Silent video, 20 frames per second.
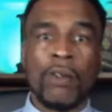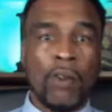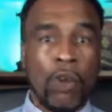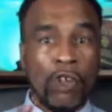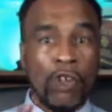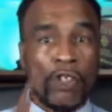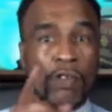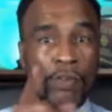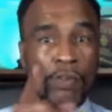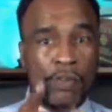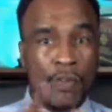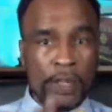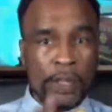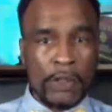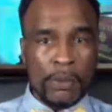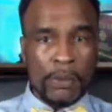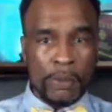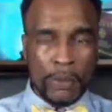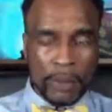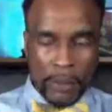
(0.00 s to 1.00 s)
Are you
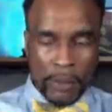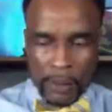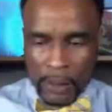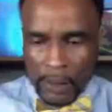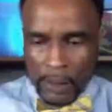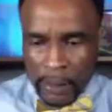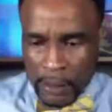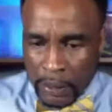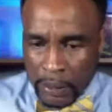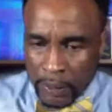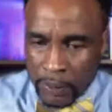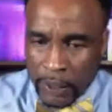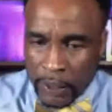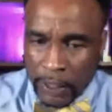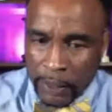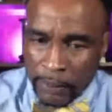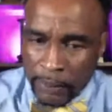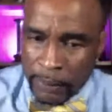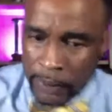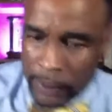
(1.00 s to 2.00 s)
fundable?
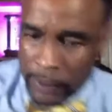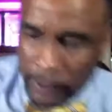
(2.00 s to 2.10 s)
Okay.